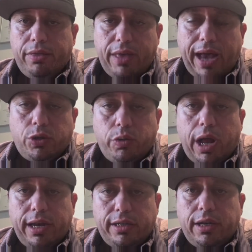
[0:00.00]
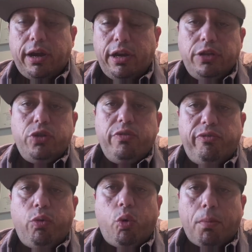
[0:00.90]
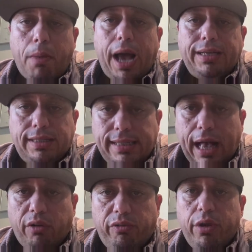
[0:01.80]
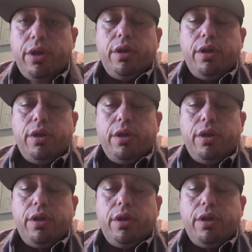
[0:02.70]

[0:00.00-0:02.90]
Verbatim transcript: and that is what I decided to do for myself.